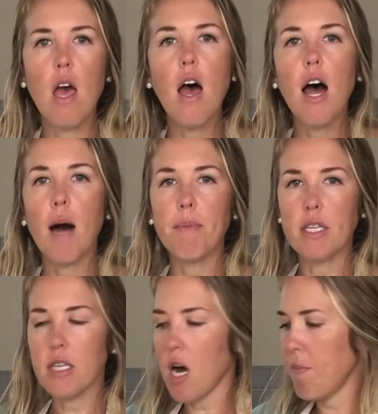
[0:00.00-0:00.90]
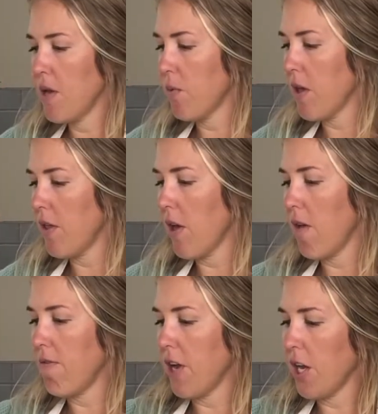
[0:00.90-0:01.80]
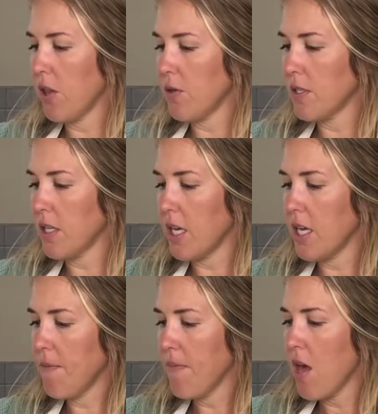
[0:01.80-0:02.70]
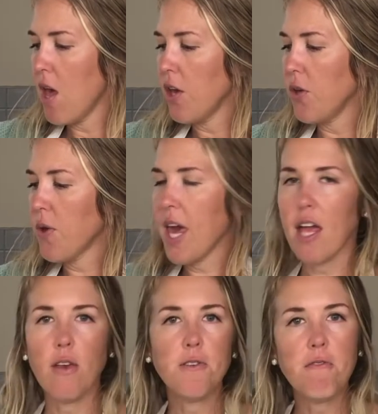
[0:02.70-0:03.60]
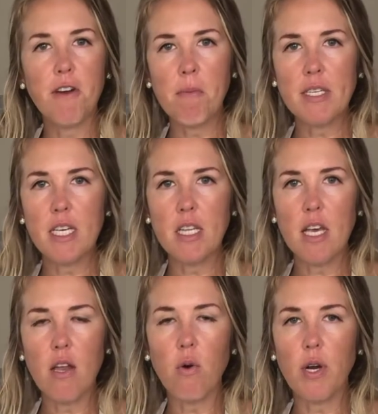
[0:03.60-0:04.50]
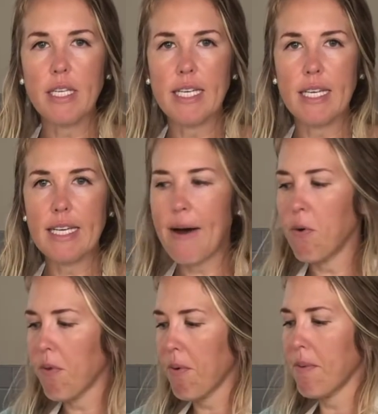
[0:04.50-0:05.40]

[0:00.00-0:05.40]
I'm gonna top it with a very loose lid. You can use a fermenting lid or a tea towel with a rubber